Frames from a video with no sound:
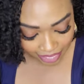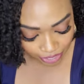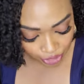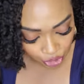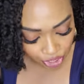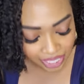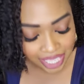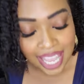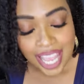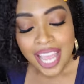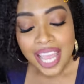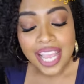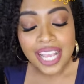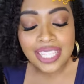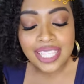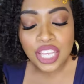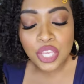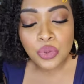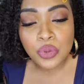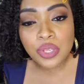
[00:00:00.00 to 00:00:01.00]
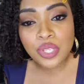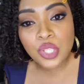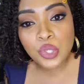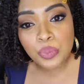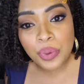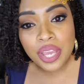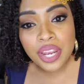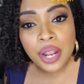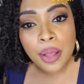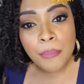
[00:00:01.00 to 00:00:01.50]
It's just, it's like you can
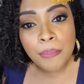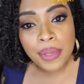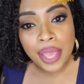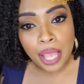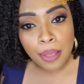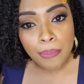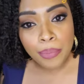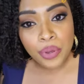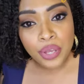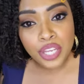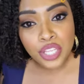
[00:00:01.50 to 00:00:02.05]
spray it on paper.